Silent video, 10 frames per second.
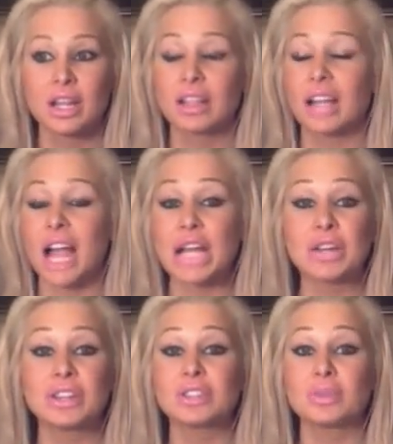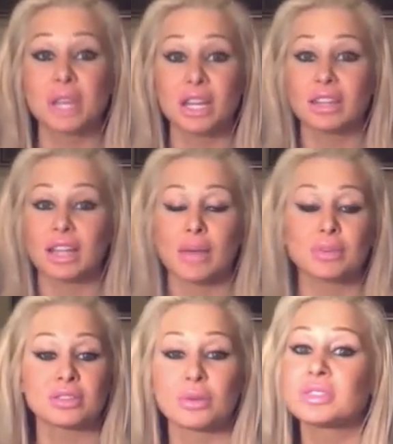Like, I couldn't do anything. I was
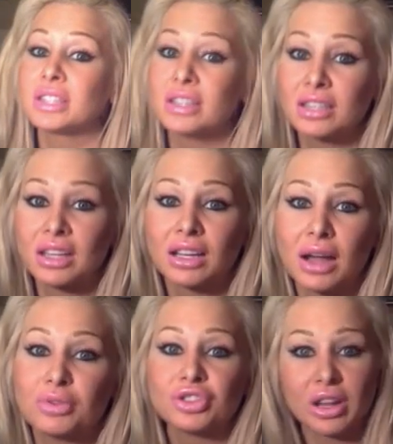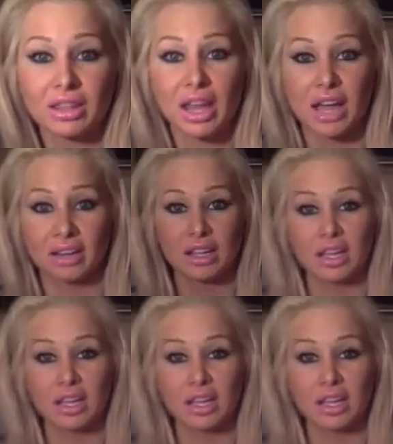so seasick. I was jet lagged.